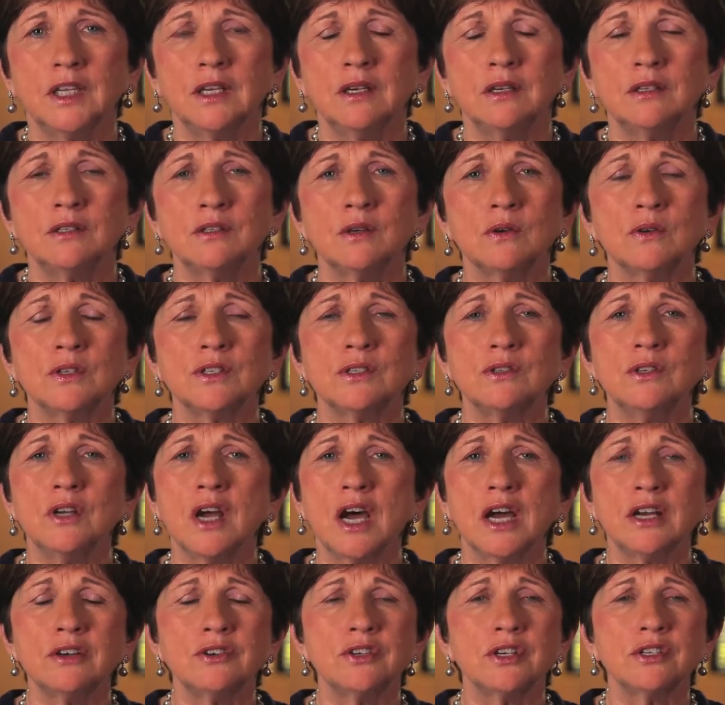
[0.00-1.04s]
So it's
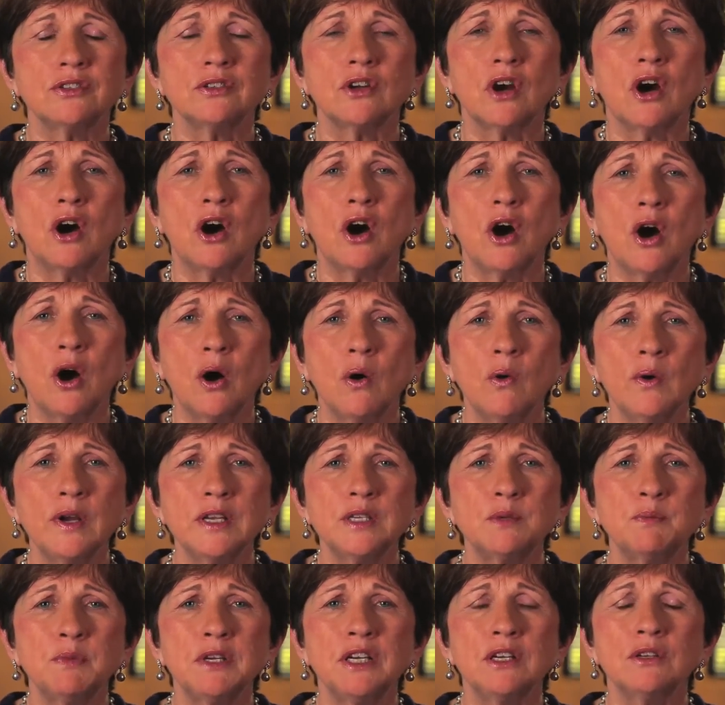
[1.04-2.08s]
not just
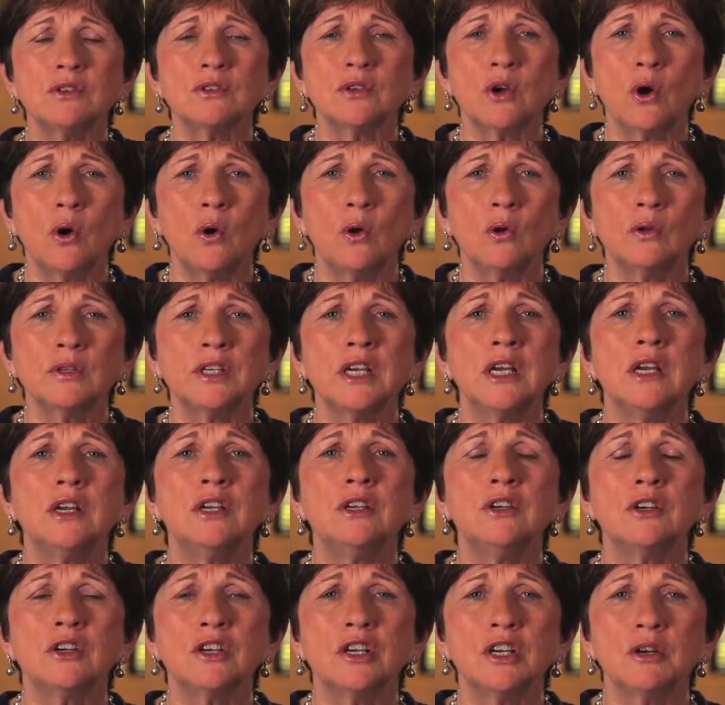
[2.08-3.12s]
always being told
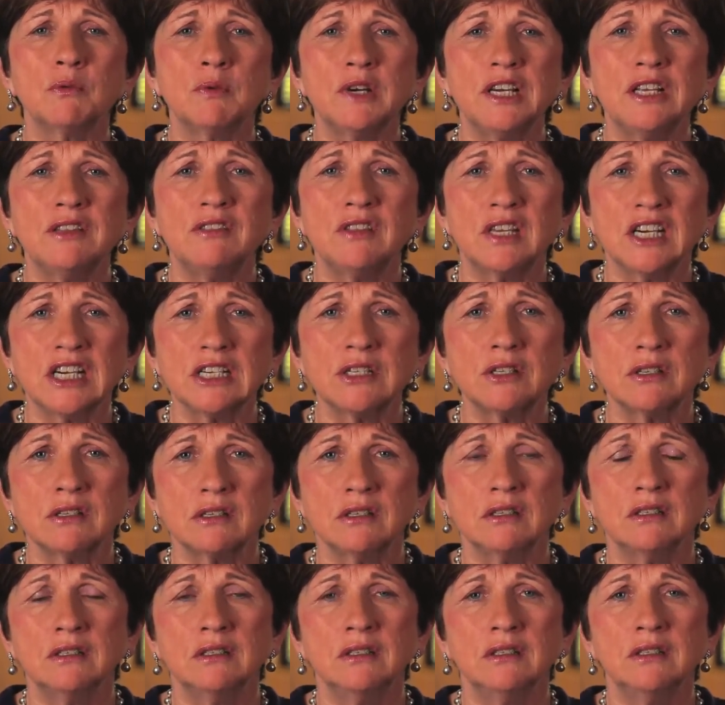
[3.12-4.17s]
you're going to read
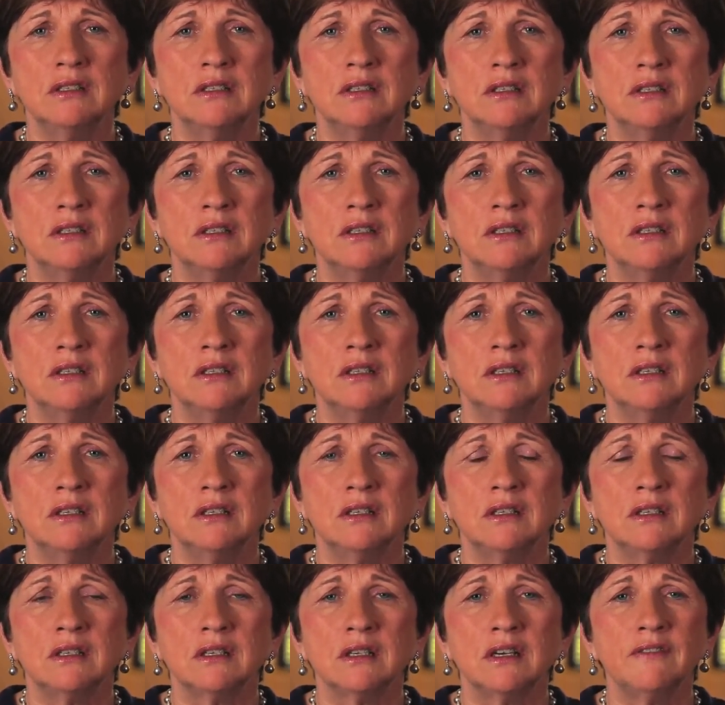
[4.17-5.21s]
this
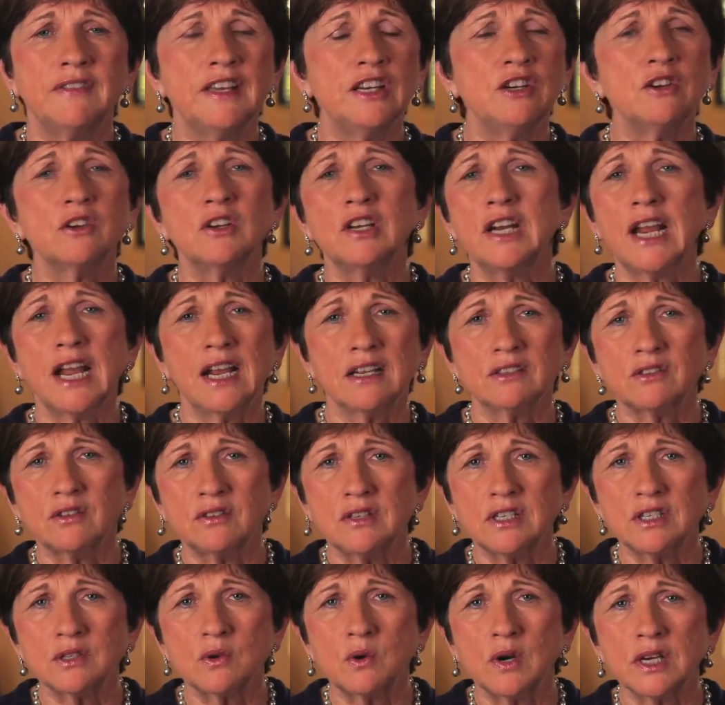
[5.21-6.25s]
and then you're going to answer
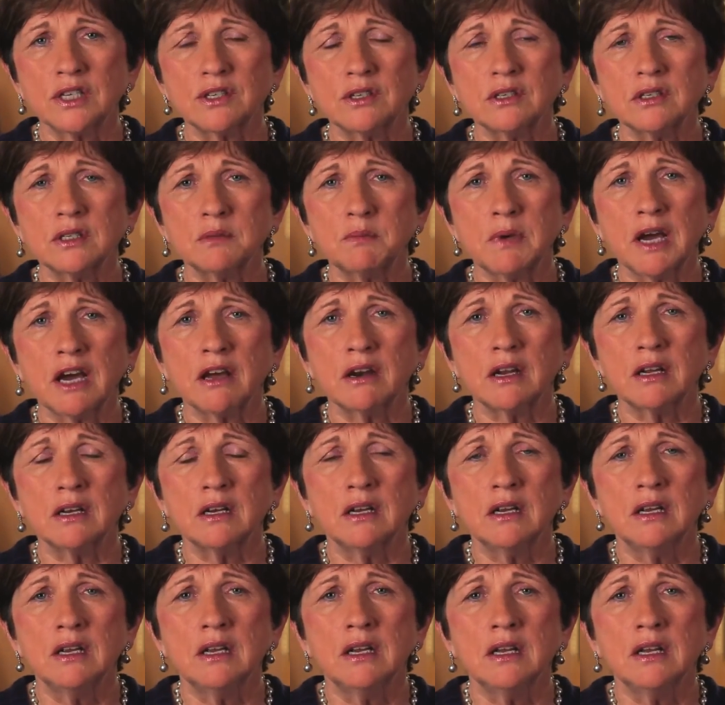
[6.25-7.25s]
these questions about it.